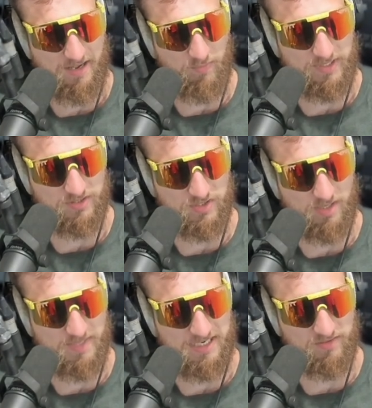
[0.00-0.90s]
We can
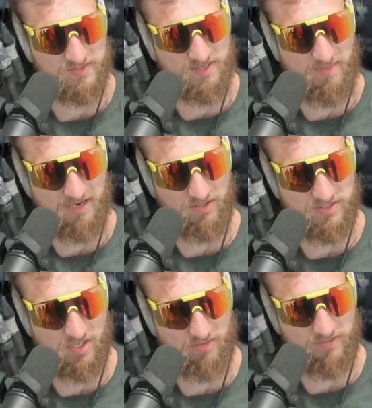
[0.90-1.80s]
terminate on some error
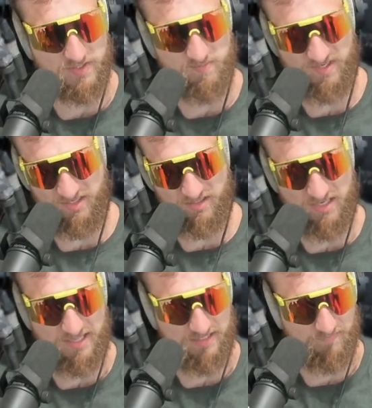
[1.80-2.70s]
tolerance, but
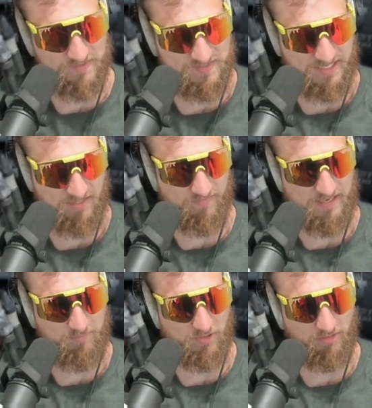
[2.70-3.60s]
I think for the sake of our
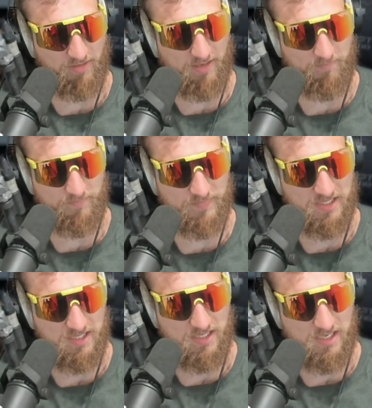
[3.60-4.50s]
program
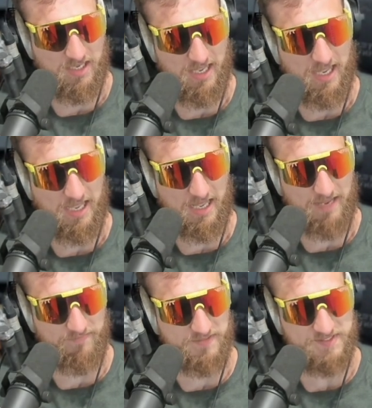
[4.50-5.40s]

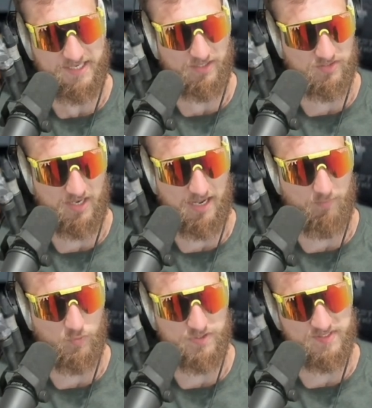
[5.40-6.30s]
and for the sake of time,
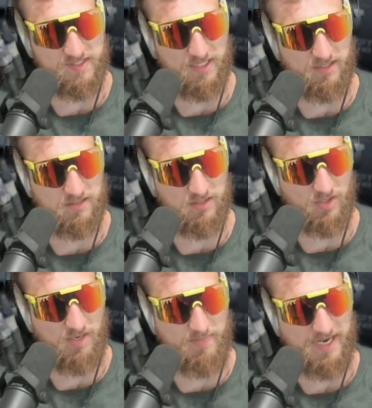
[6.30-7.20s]
we'll just set, you know,
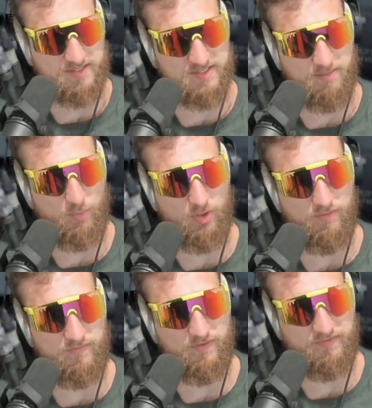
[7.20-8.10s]
a max number
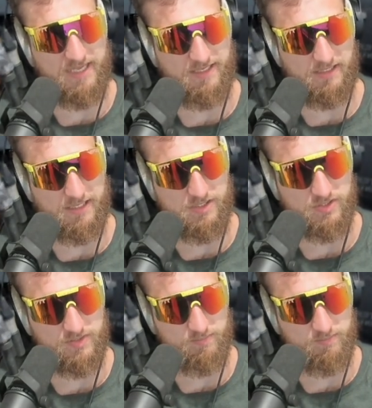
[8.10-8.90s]
of calculations.